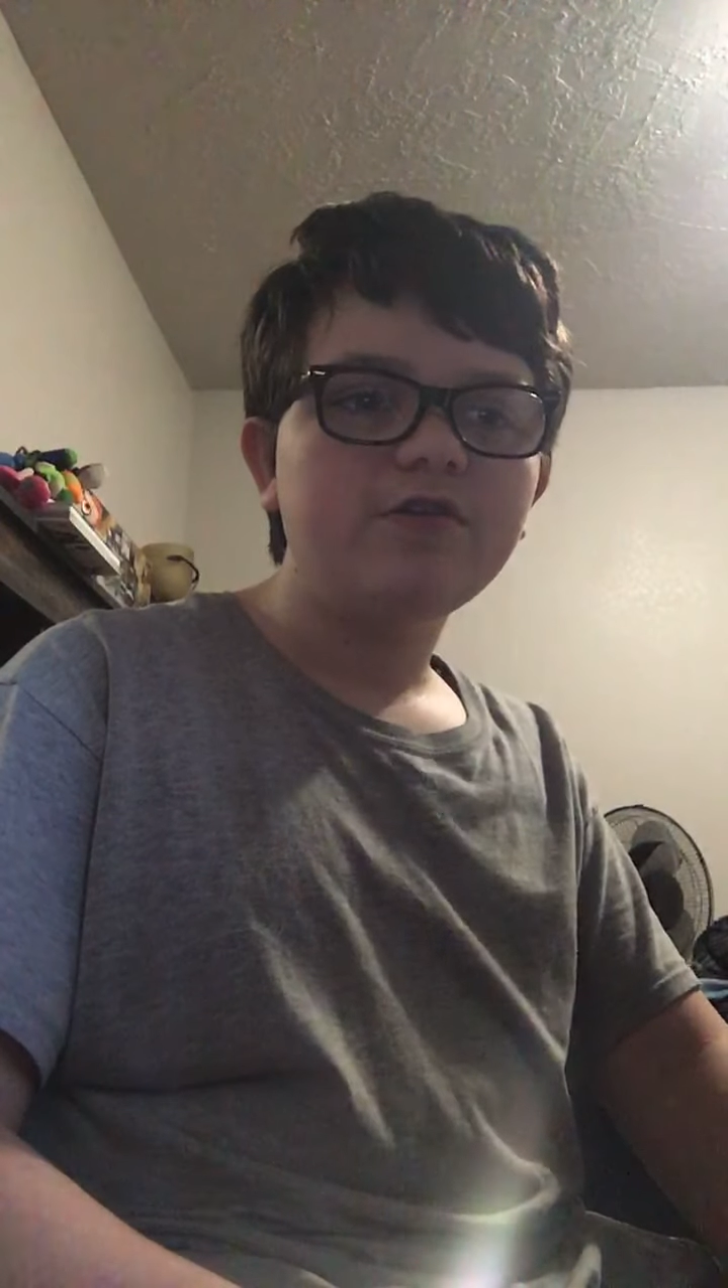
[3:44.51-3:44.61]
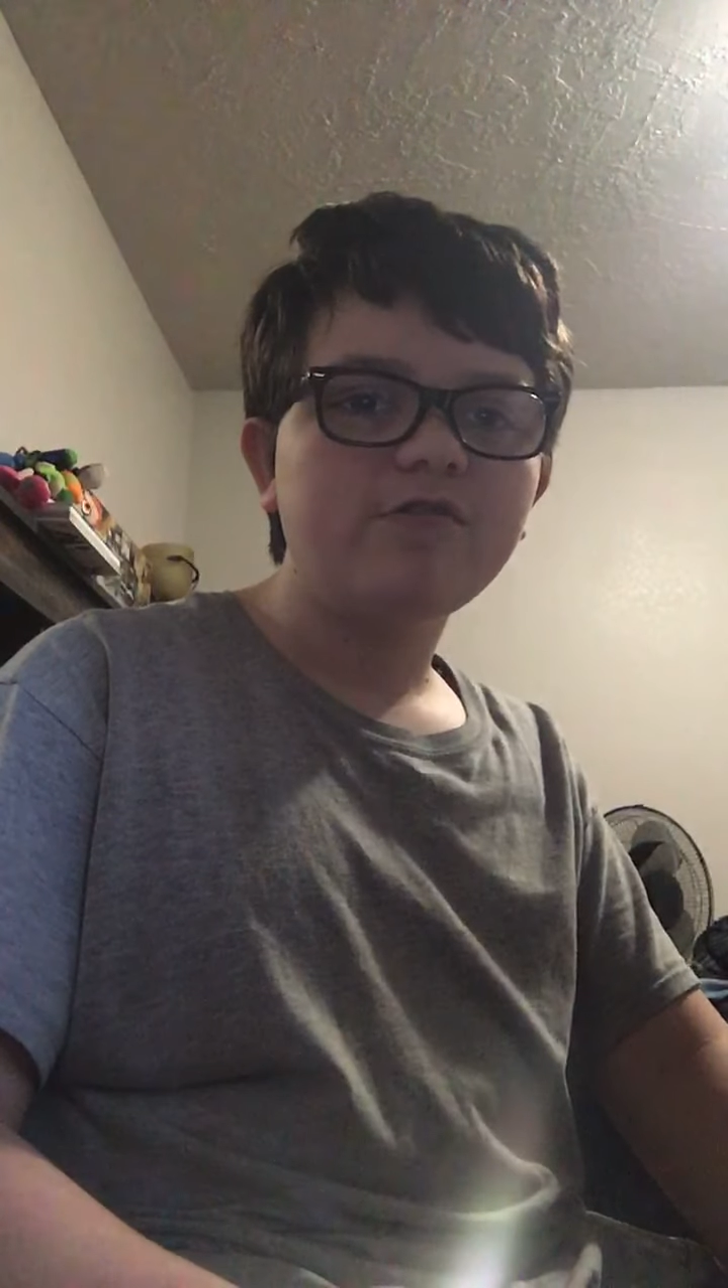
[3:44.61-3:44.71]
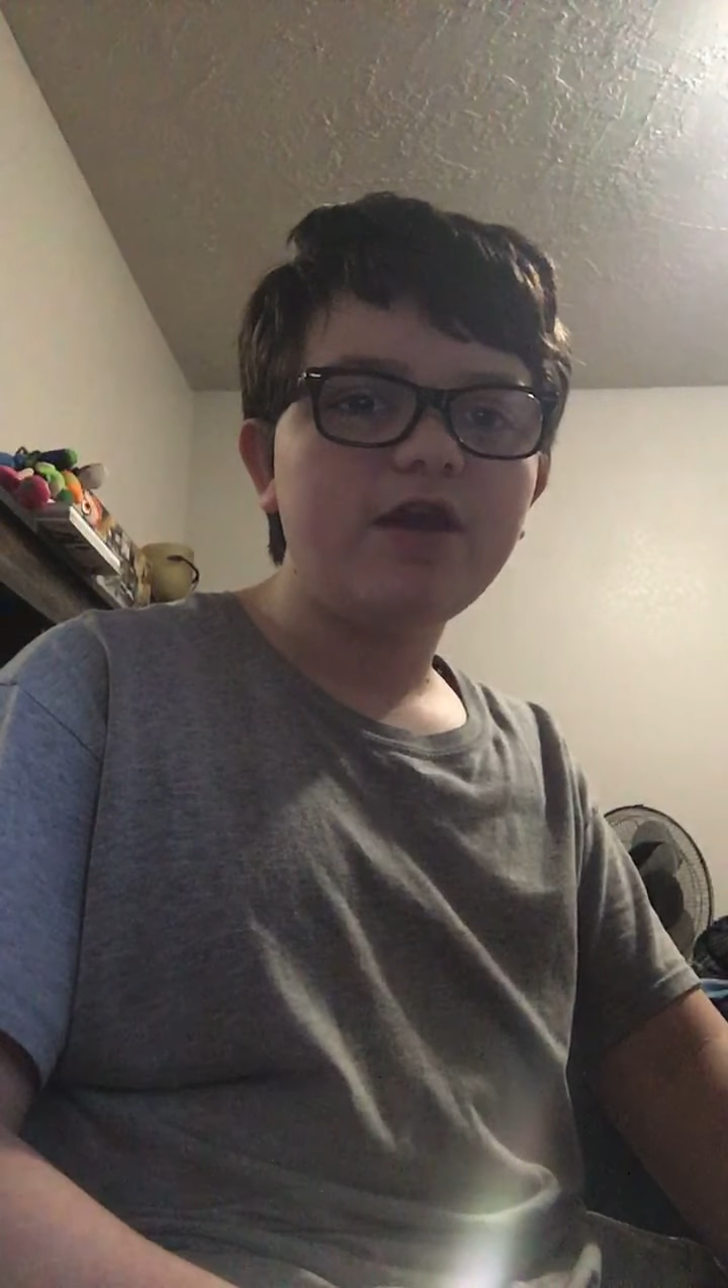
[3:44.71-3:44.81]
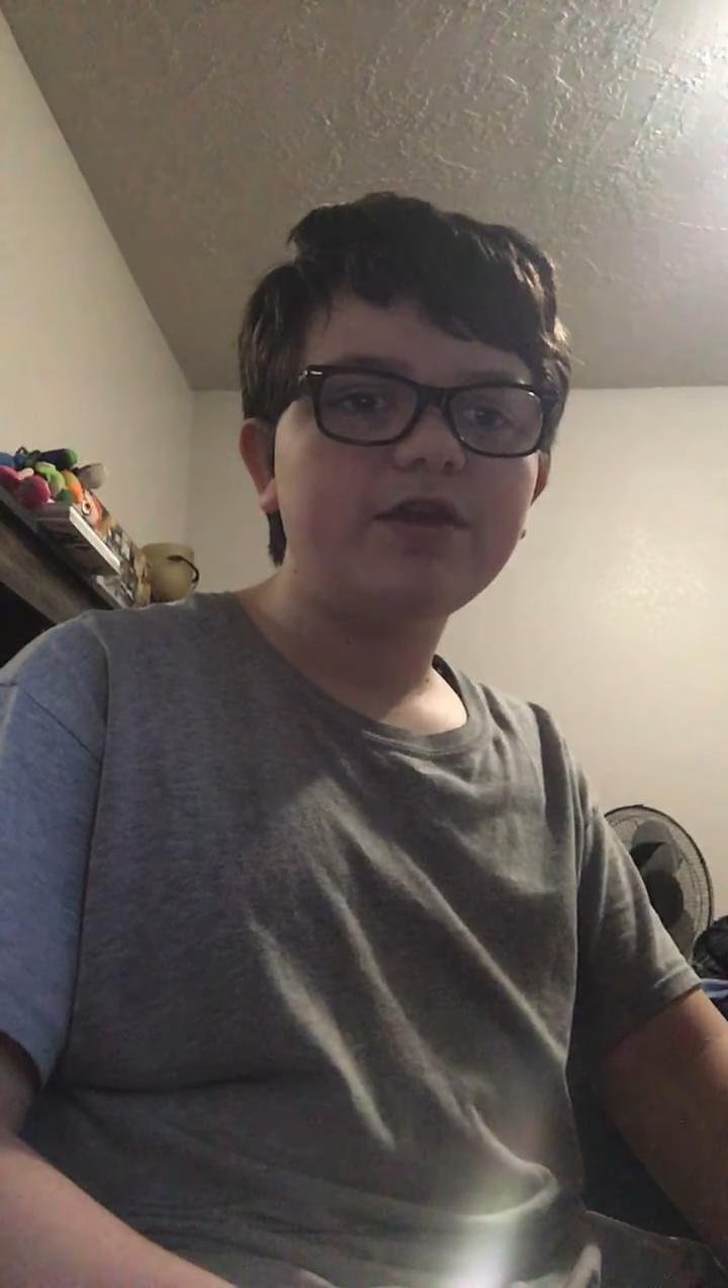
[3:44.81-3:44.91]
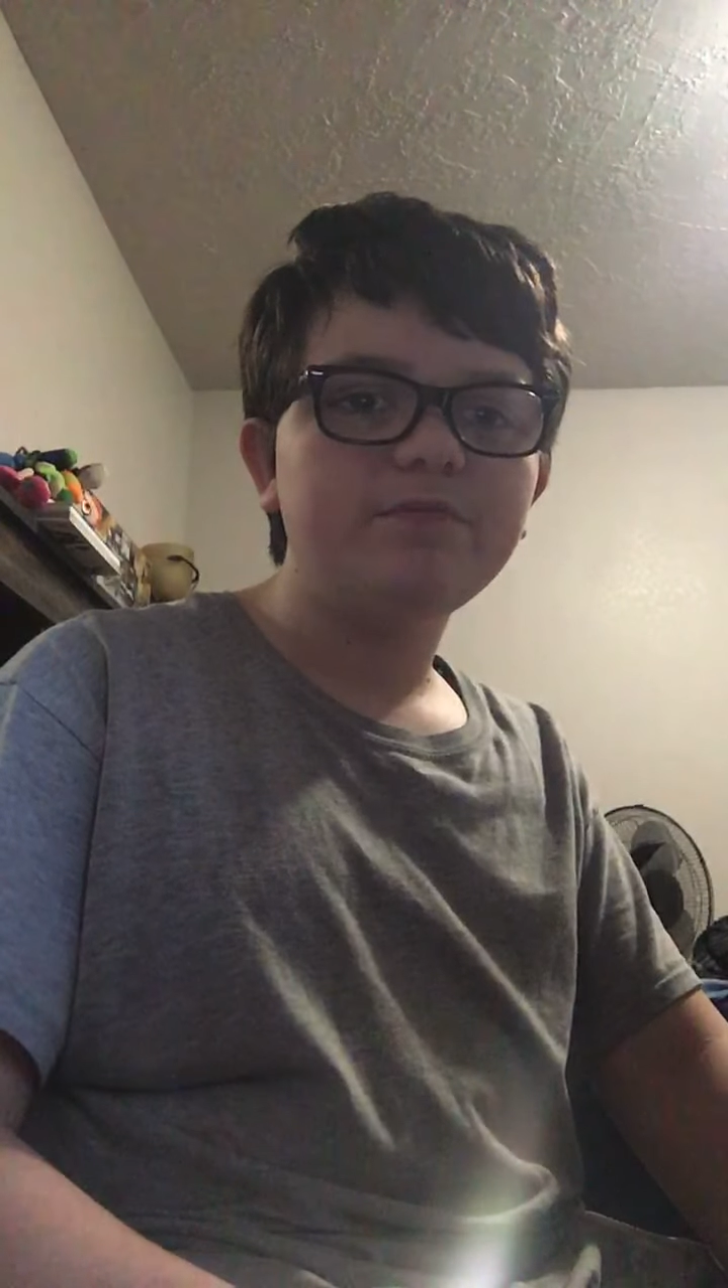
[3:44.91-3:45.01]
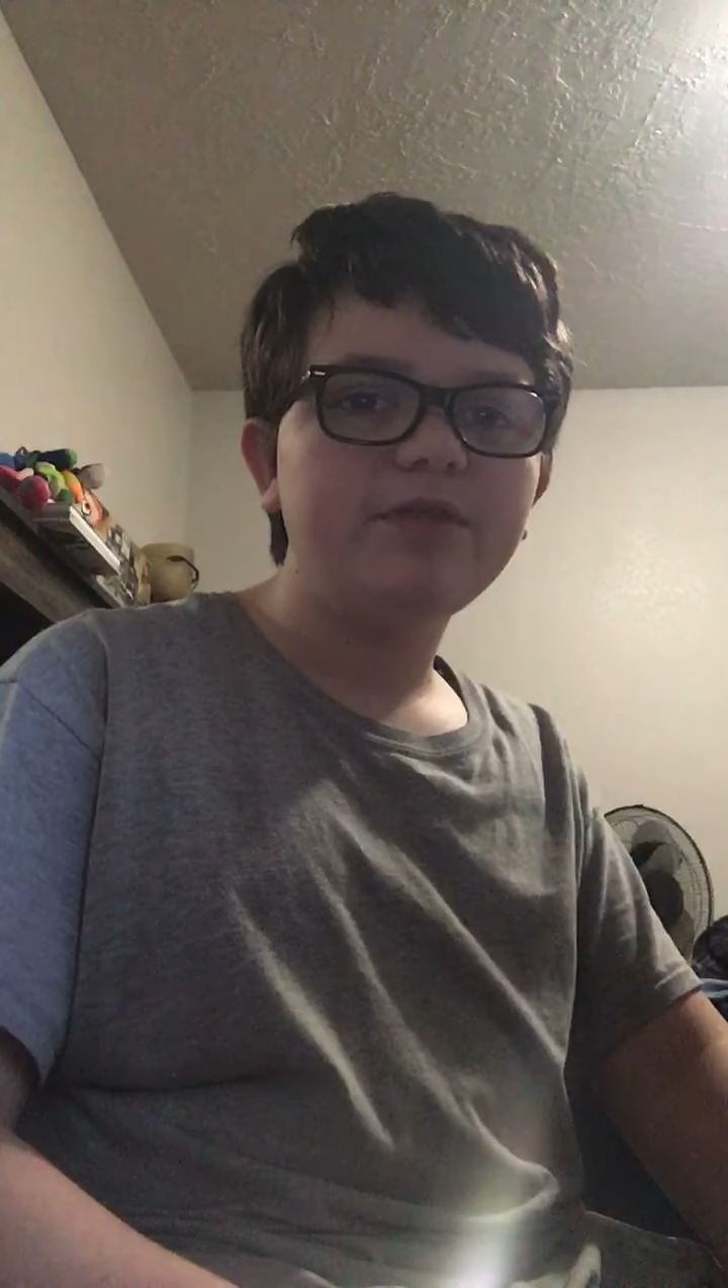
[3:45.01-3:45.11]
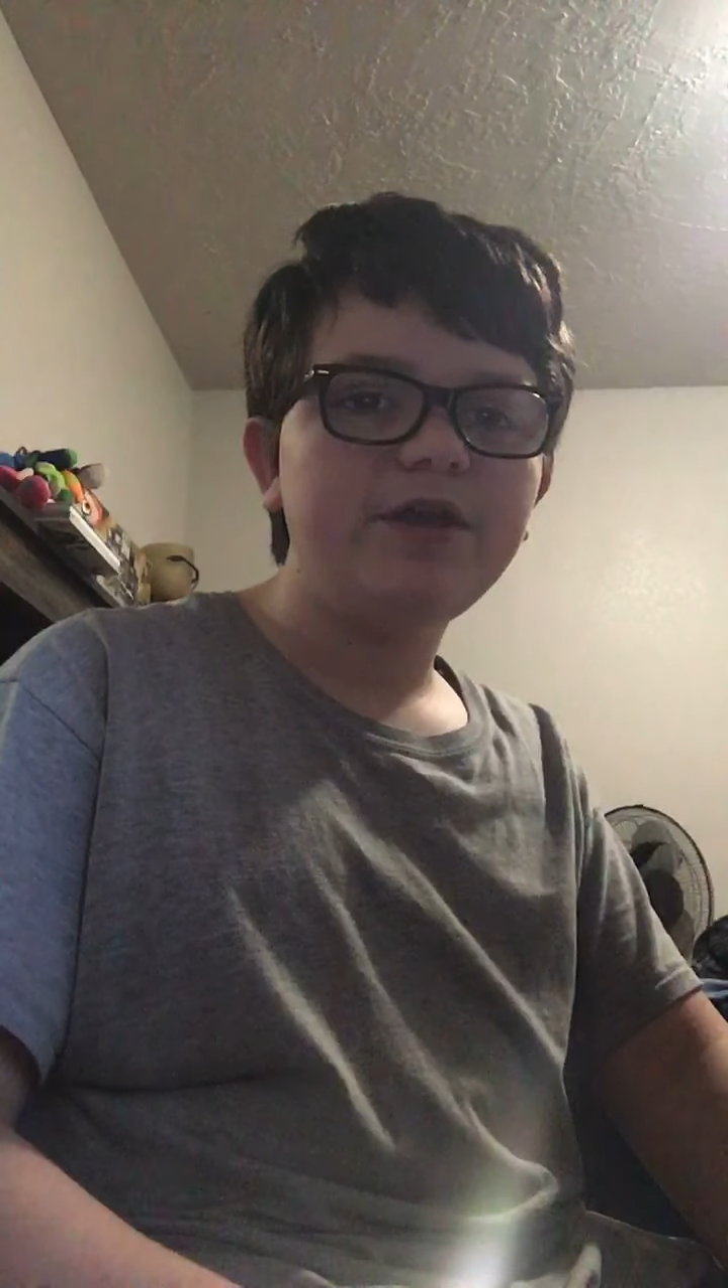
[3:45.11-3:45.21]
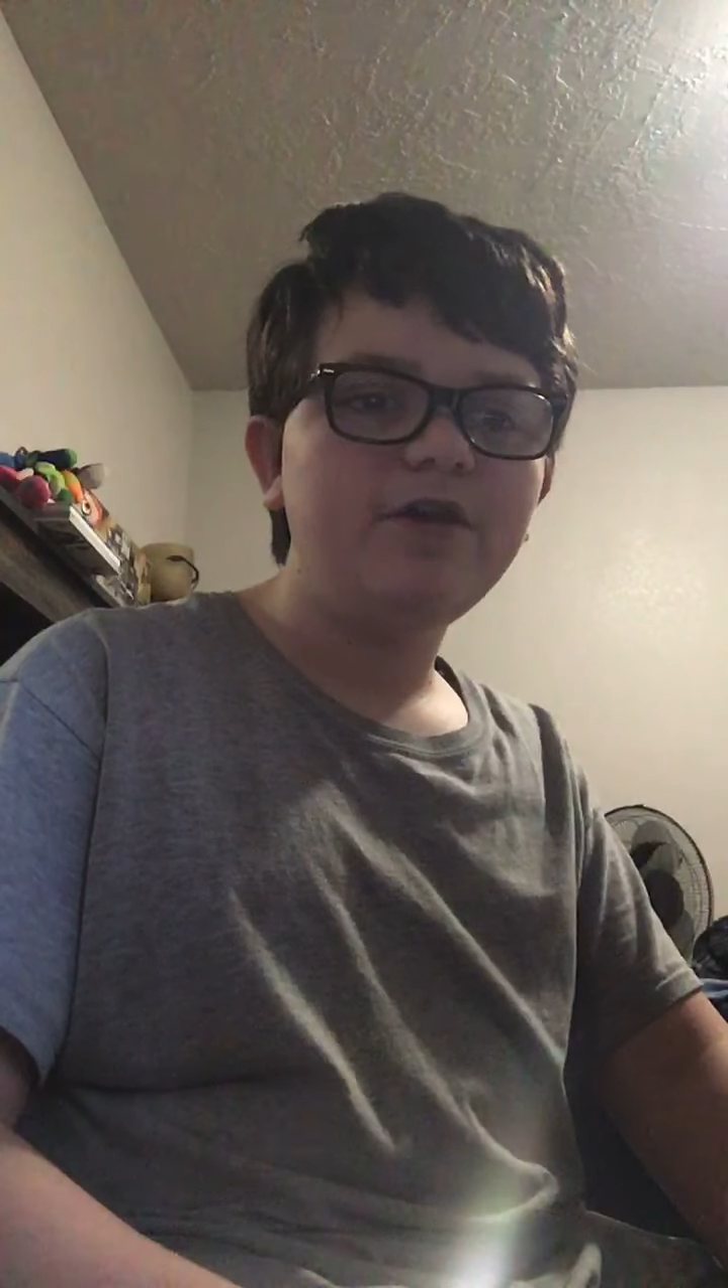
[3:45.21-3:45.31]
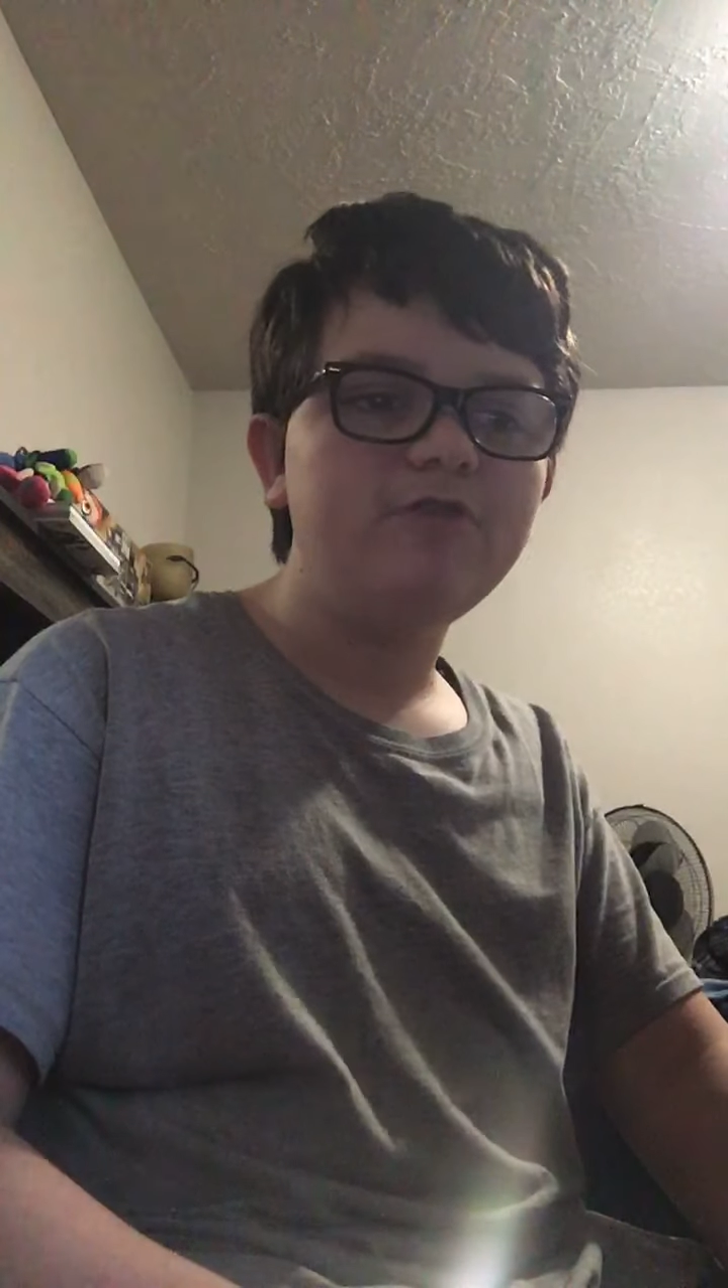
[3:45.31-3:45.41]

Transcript: so I can play